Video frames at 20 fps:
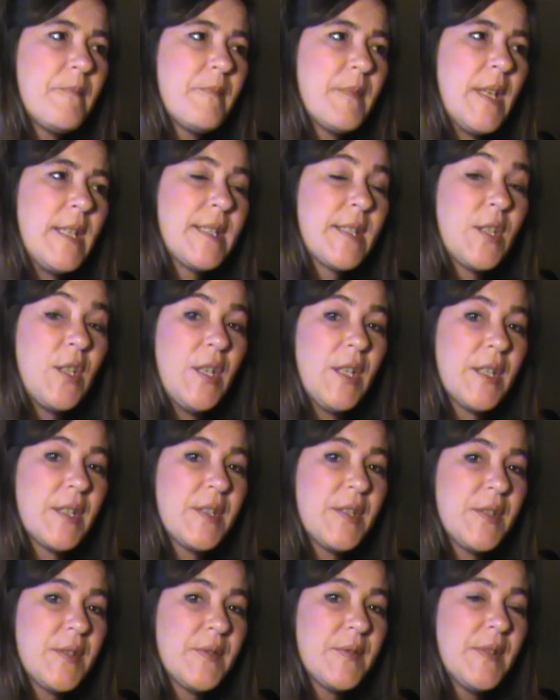It's
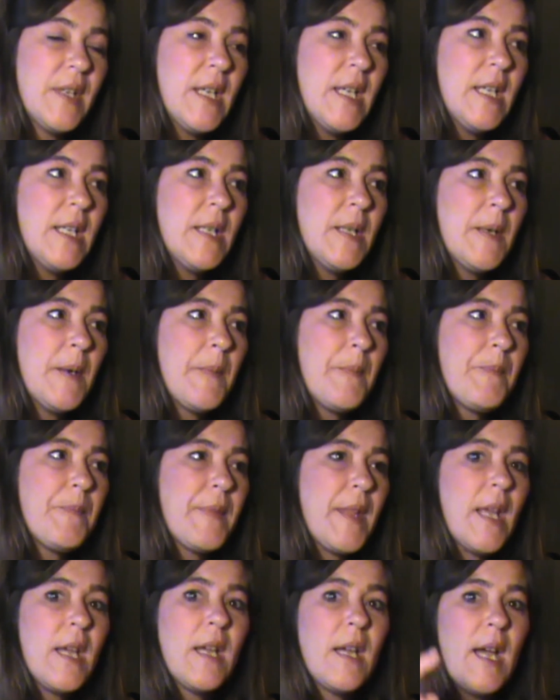cooked.
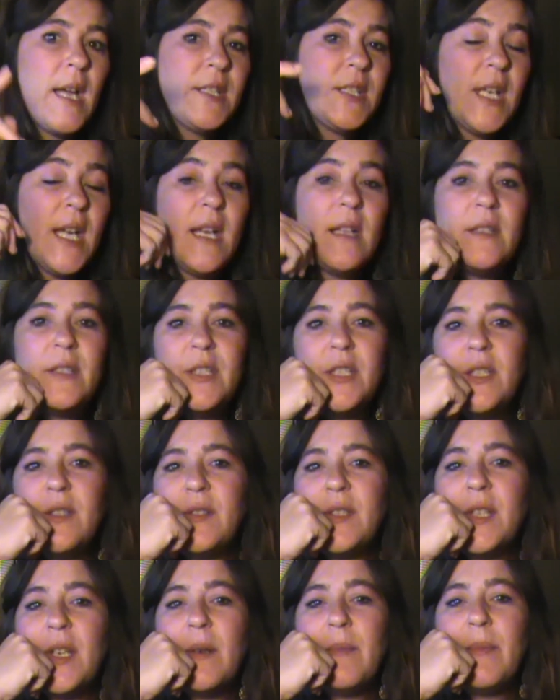I challenge you
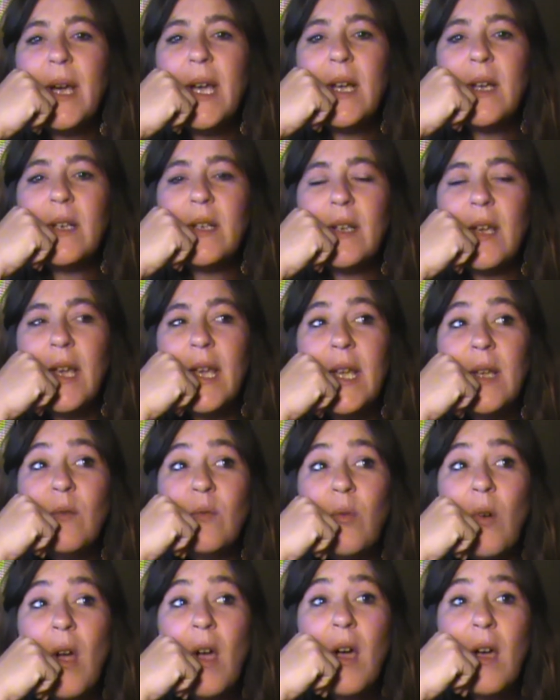to go buy a
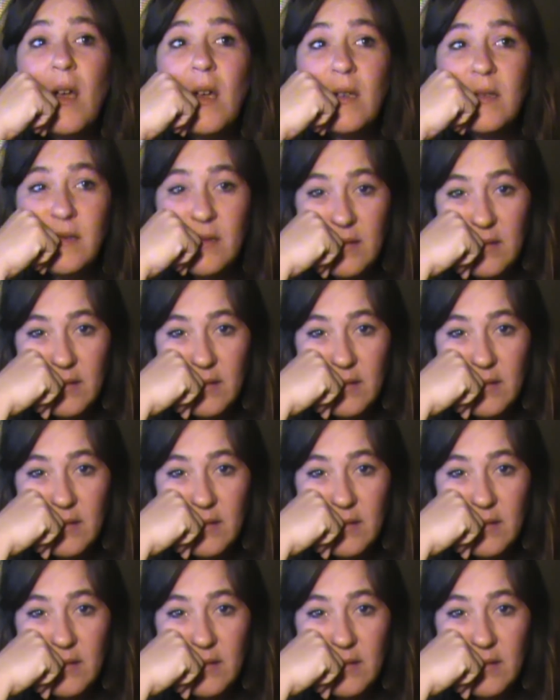raw